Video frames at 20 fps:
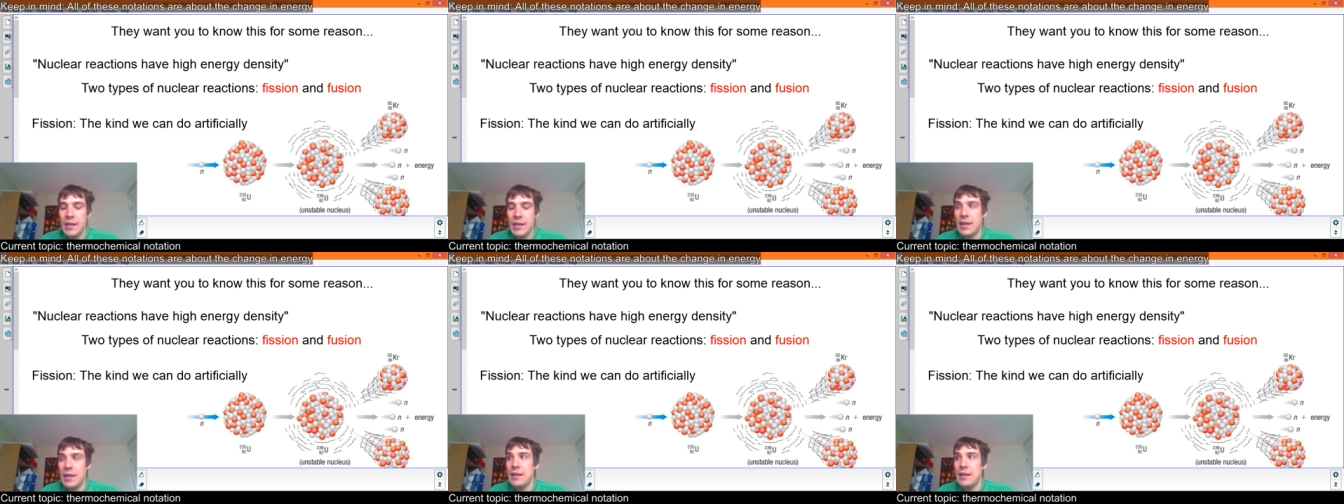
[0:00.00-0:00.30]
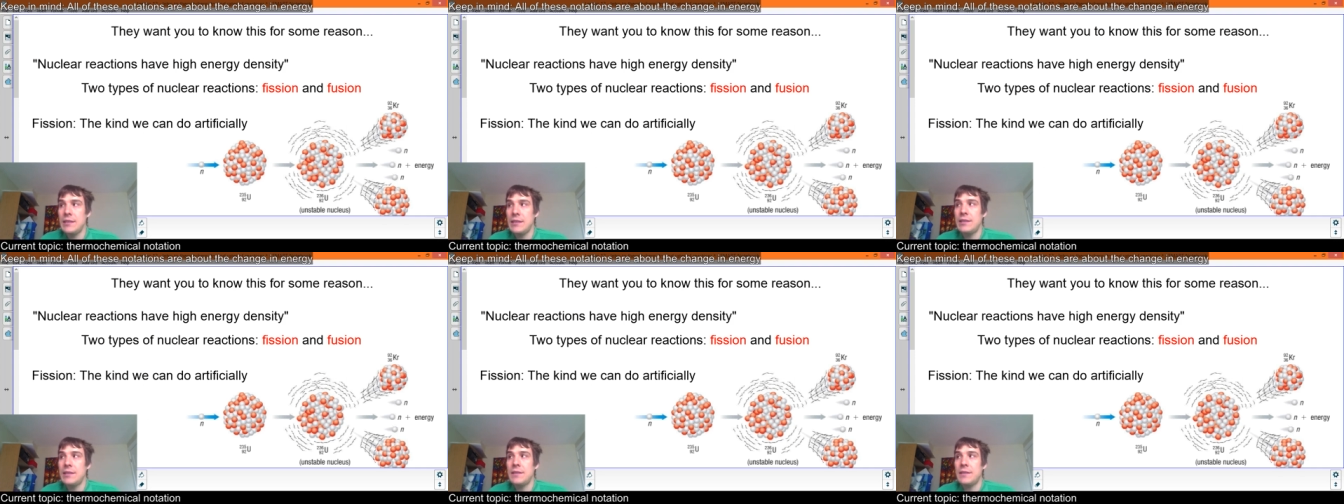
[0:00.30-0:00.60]

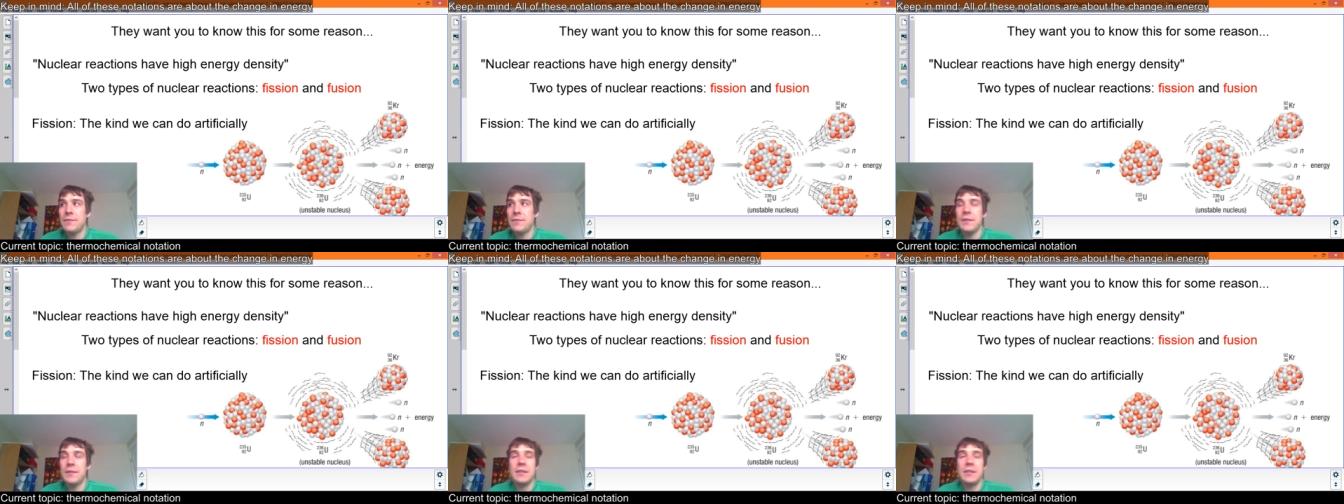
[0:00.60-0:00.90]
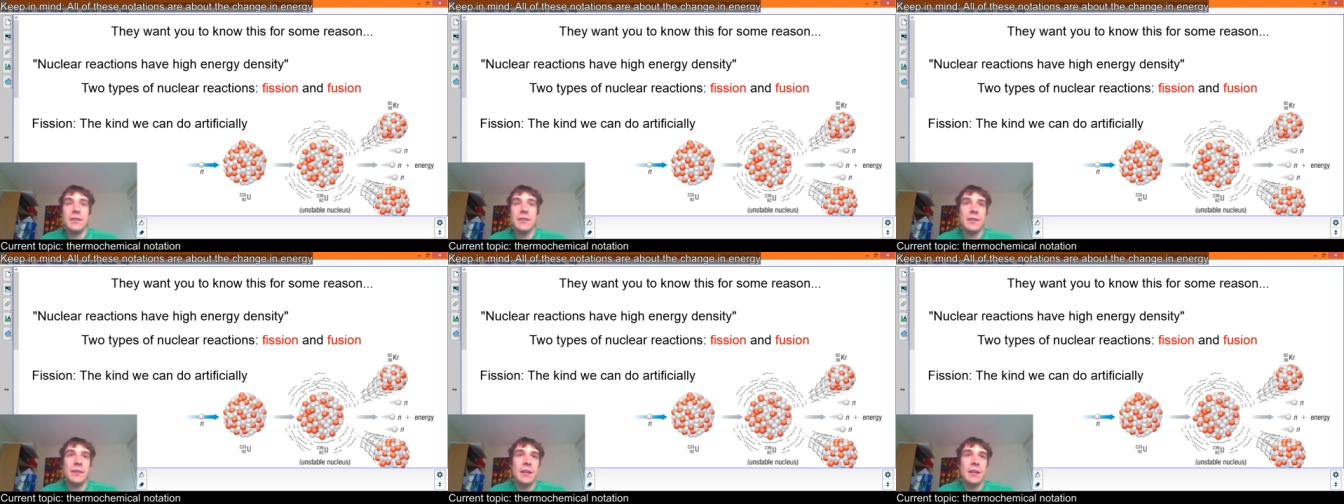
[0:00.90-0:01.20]
a
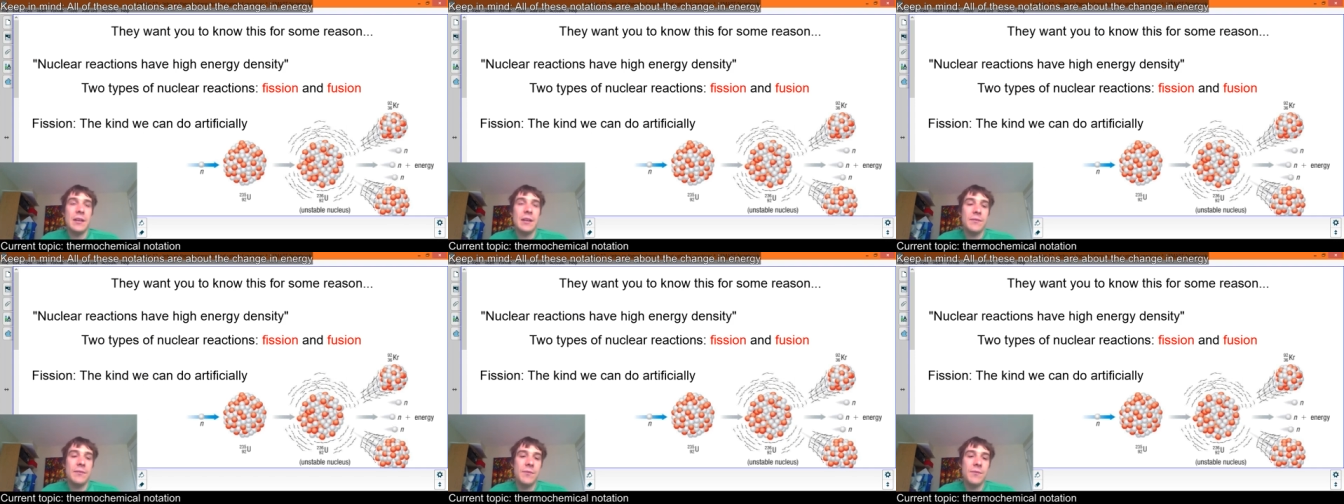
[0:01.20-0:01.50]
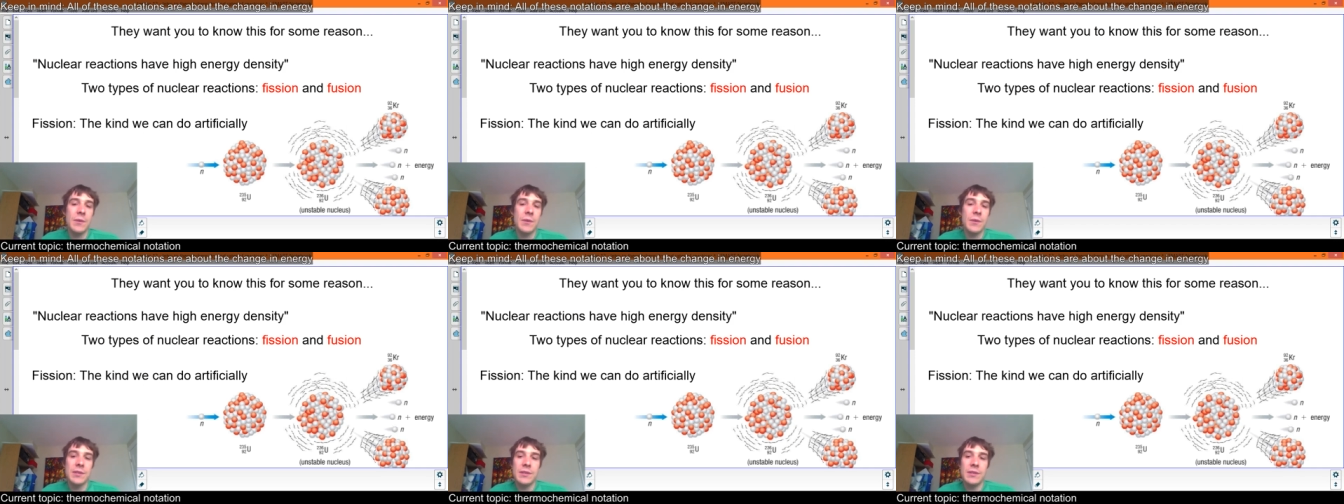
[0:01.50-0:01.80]
different
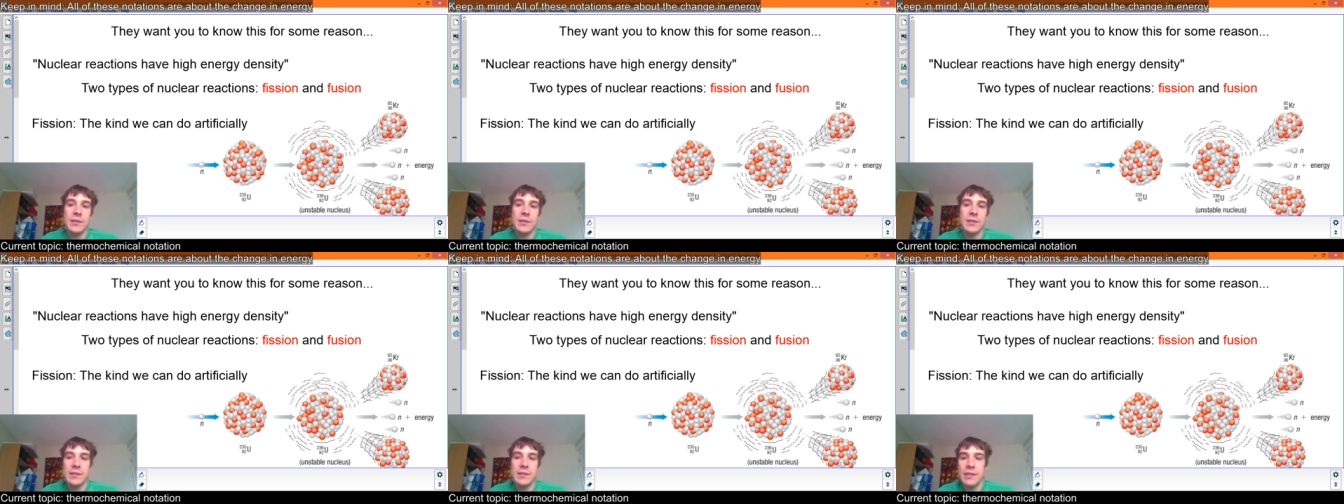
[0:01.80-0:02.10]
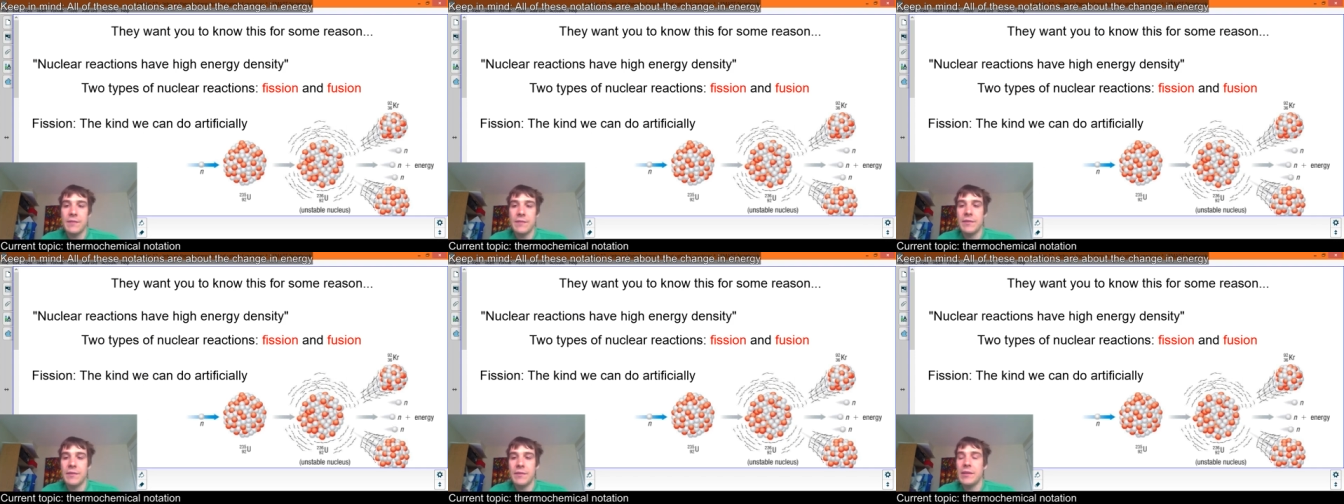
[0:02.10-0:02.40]
force
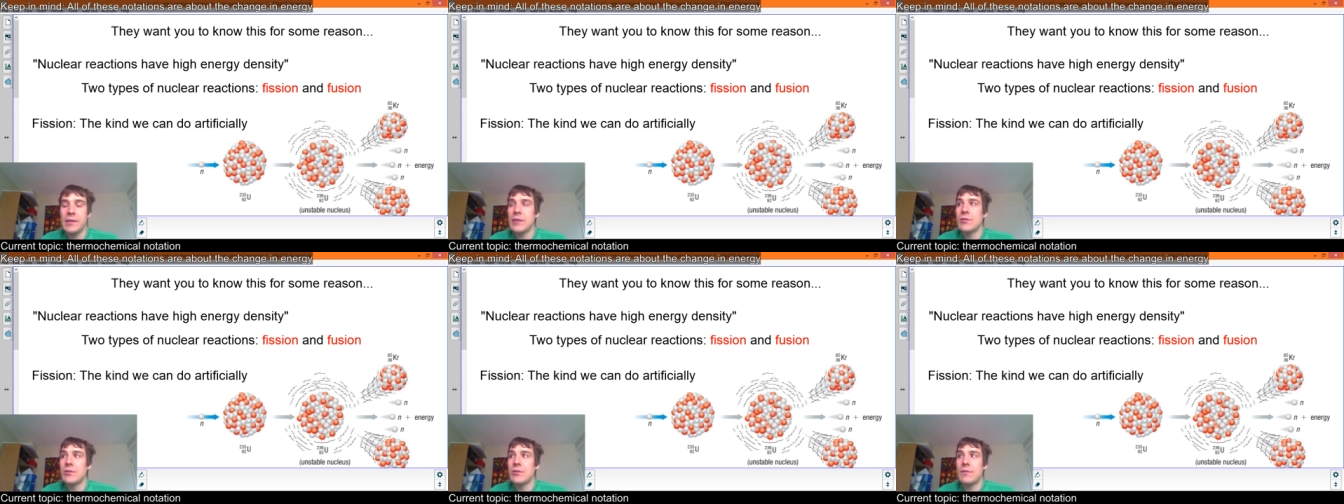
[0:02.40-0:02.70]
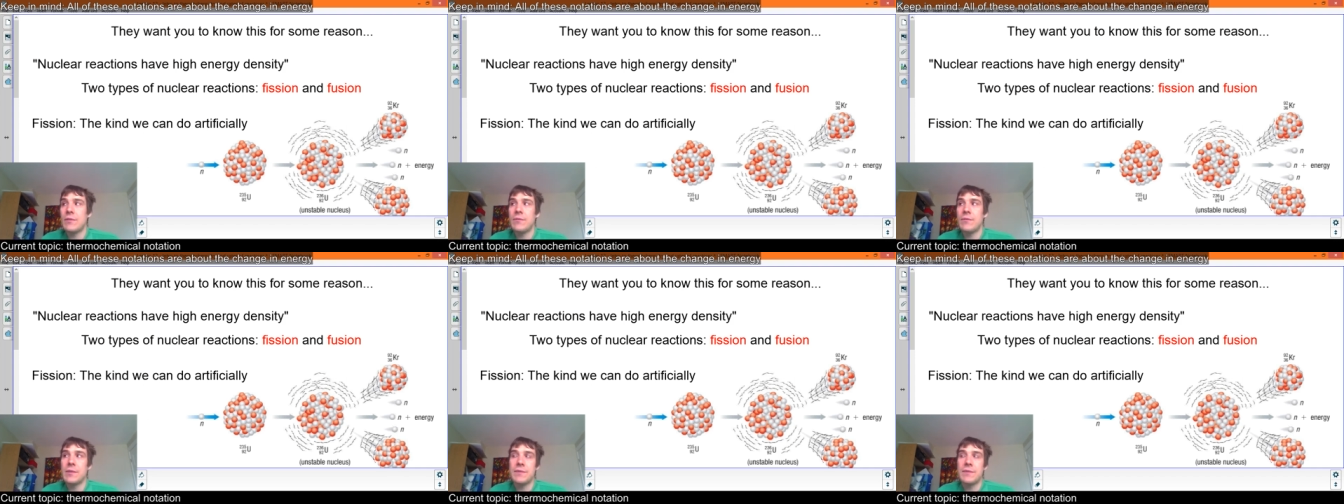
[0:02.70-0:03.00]
instead of
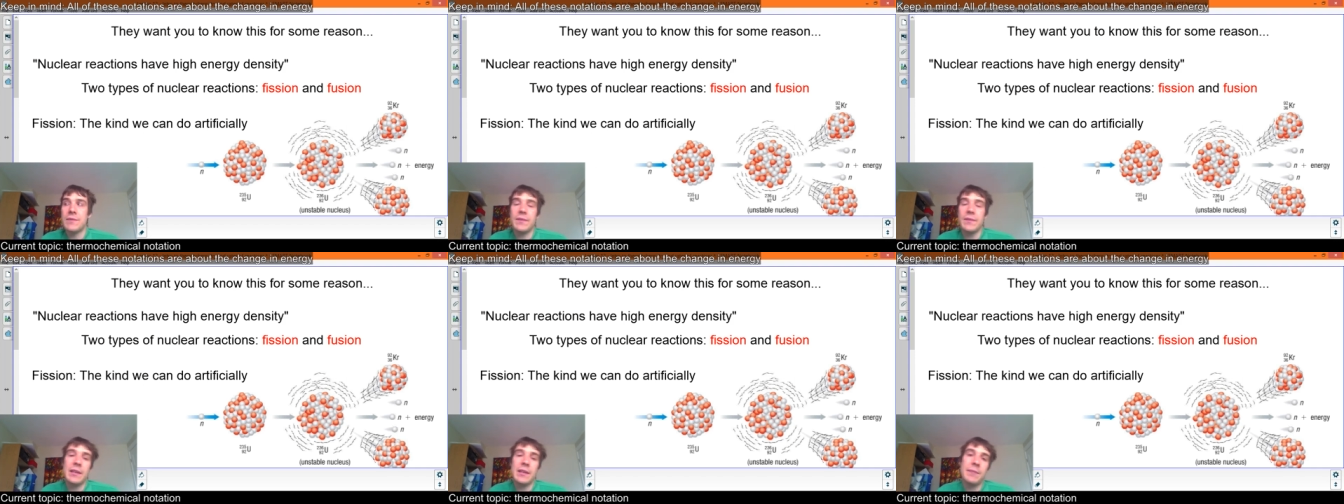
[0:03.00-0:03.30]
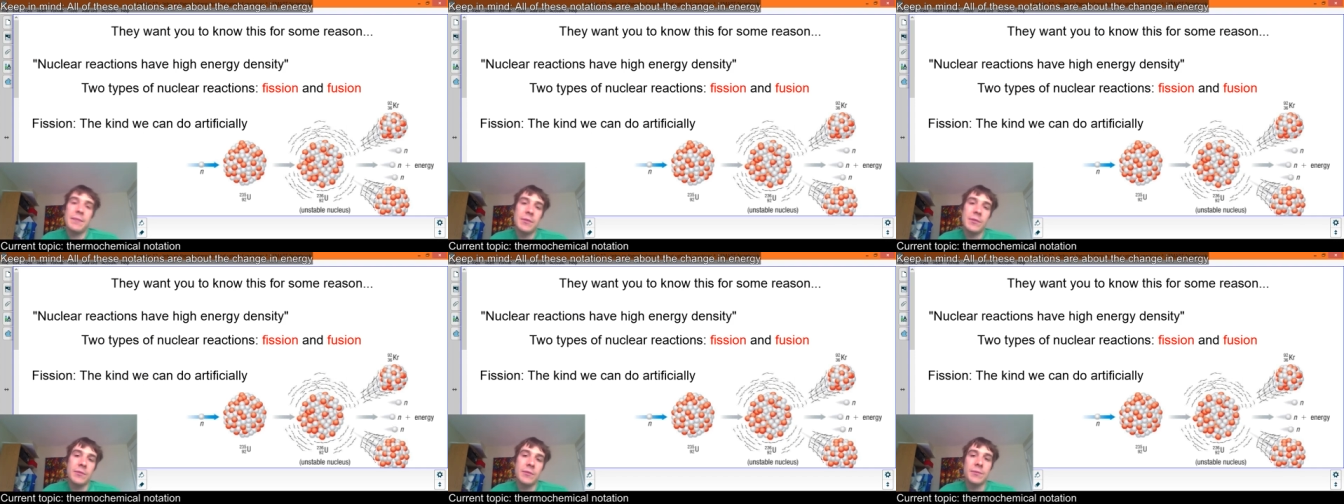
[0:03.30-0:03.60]
electric force for
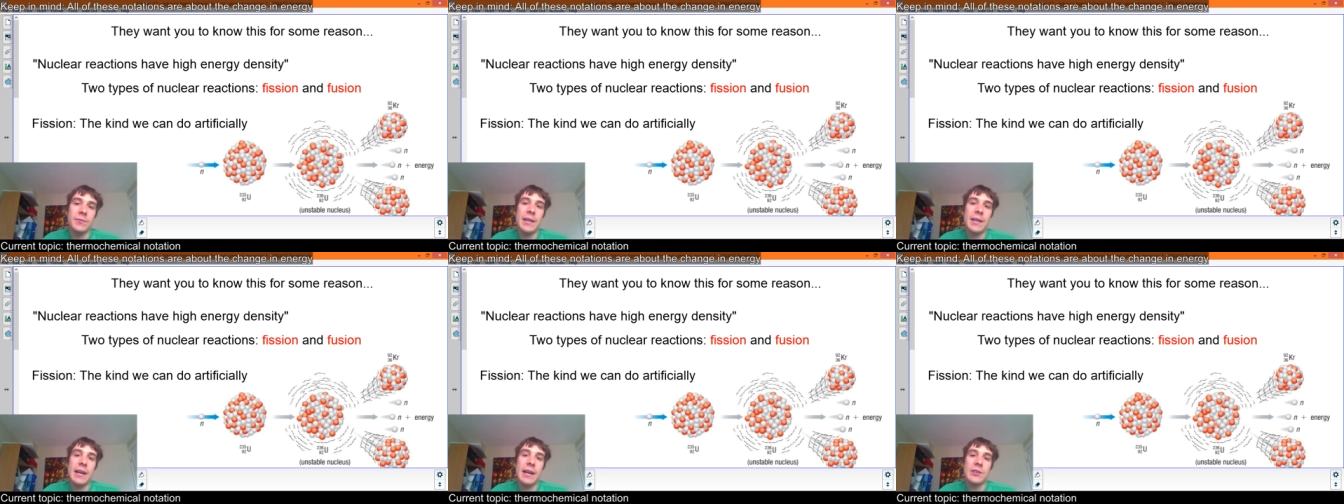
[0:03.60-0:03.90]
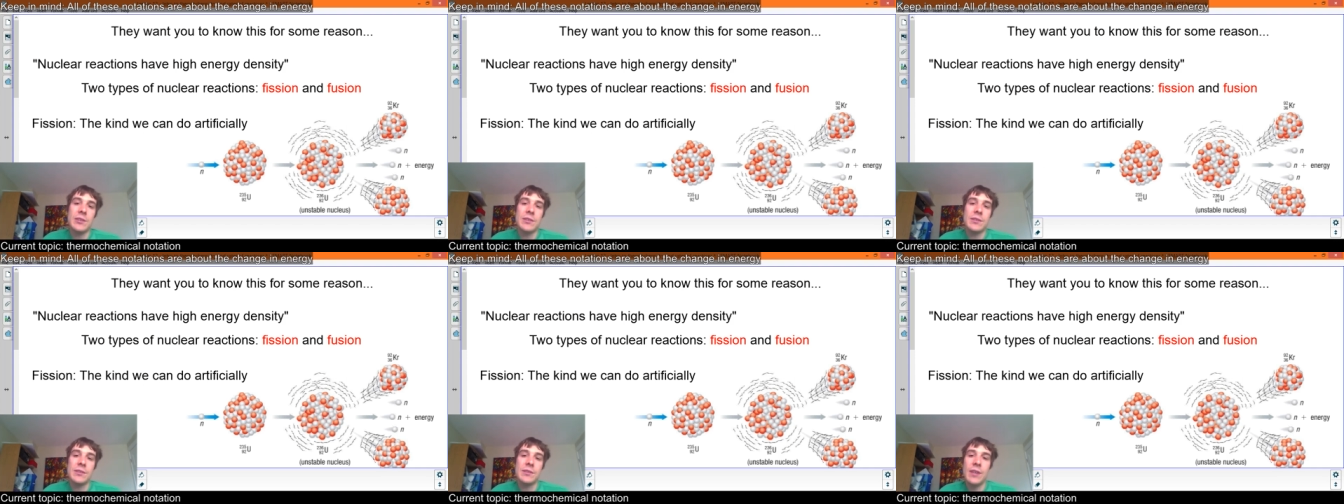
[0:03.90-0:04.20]
chemical
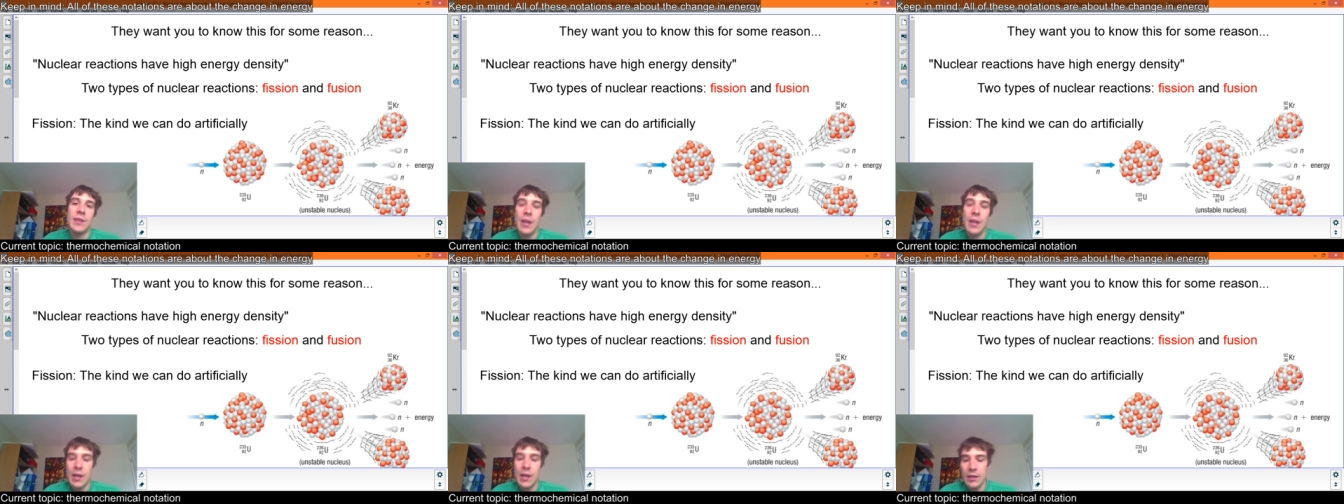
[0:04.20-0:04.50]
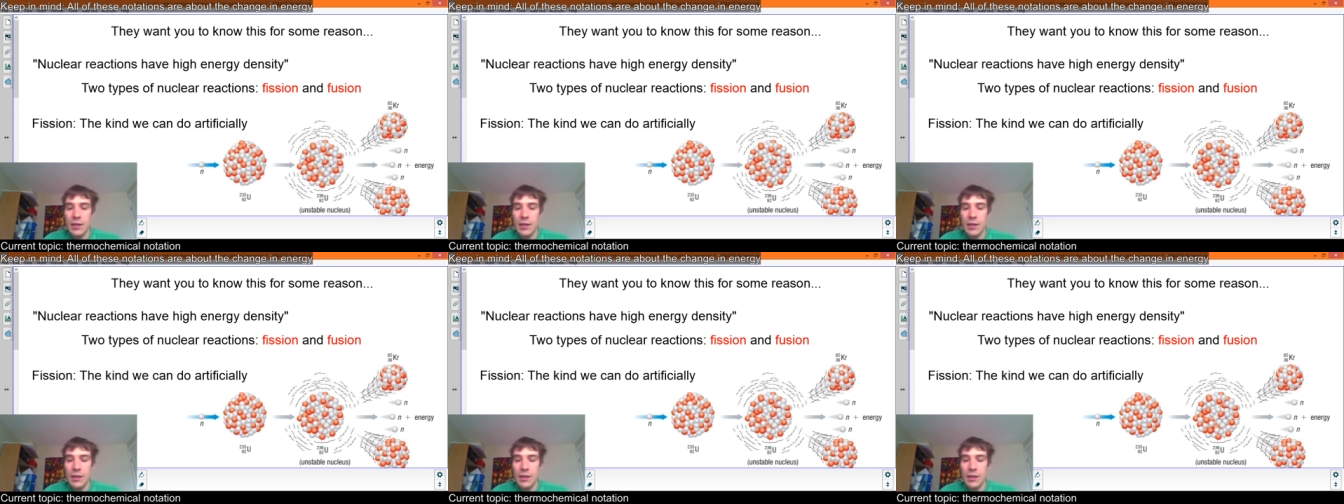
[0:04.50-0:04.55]
reactions.